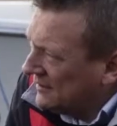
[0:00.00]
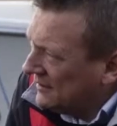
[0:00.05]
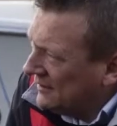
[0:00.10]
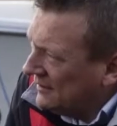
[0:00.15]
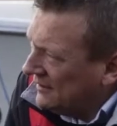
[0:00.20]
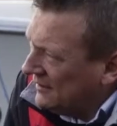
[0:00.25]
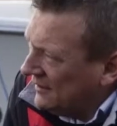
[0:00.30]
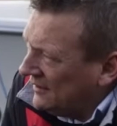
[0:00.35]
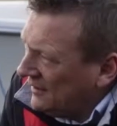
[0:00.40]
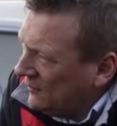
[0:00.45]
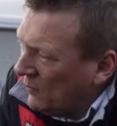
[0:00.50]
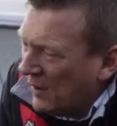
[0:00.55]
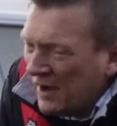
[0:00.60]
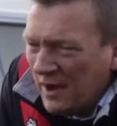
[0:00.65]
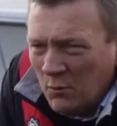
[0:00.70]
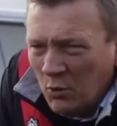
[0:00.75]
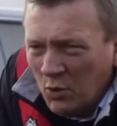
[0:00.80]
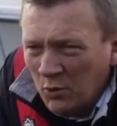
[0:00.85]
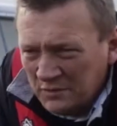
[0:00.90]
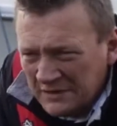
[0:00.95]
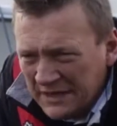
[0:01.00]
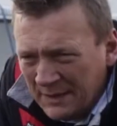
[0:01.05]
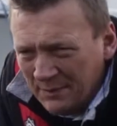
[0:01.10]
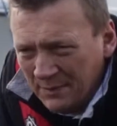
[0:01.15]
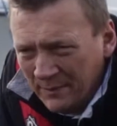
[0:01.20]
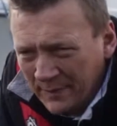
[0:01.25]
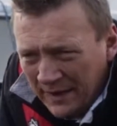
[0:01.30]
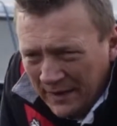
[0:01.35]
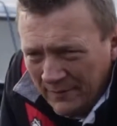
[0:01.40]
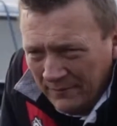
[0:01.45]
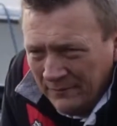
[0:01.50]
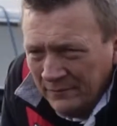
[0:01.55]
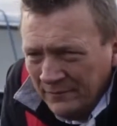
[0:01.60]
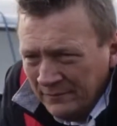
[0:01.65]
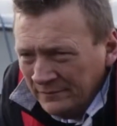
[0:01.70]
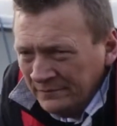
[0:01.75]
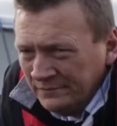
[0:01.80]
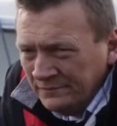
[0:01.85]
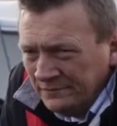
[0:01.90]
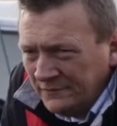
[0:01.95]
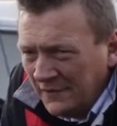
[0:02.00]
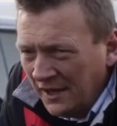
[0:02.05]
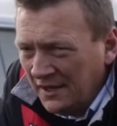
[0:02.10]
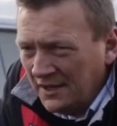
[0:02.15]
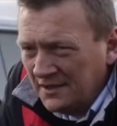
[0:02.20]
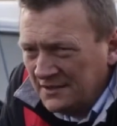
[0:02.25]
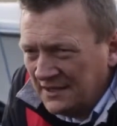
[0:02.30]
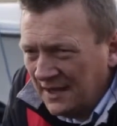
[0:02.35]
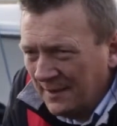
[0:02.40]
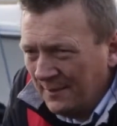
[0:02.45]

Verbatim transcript: as well. Um, so yeah, Jeff's brilliant